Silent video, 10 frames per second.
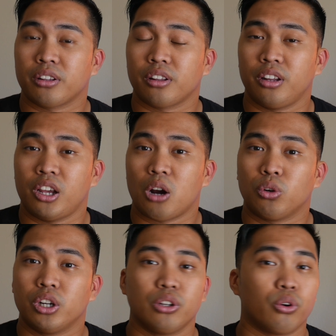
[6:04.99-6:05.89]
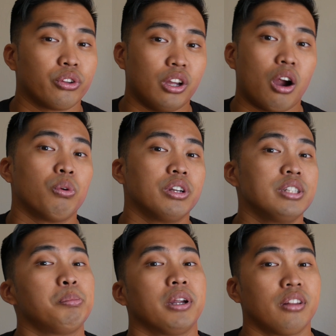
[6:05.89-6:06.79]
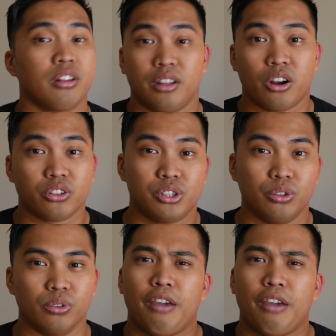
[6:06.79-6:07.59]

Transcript: than the R1 or the R1 is better than the R2.